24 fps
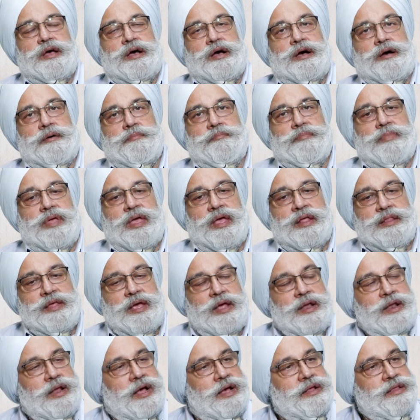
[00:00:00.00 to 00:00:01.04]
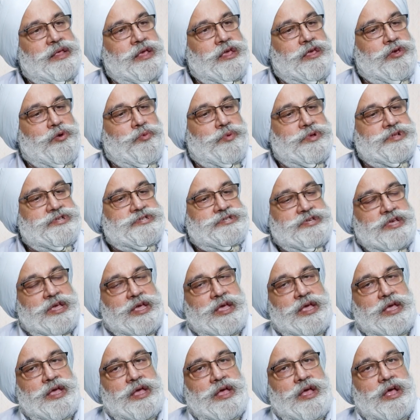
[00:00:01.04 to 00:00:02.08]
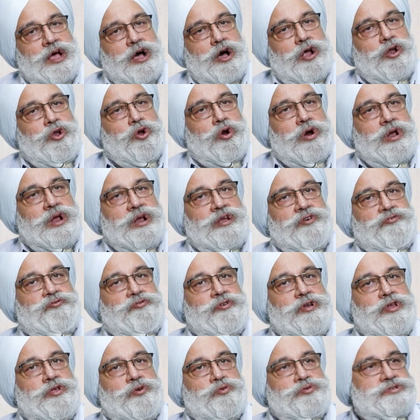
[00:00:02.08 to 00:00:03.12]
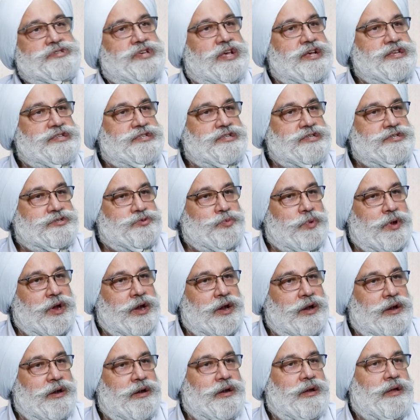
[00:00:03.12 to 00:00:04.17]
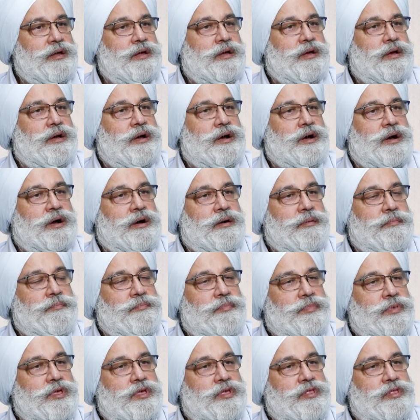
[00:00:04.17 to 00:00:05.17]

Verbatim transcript: Um, and then I think you will see a lot of different use cases where um,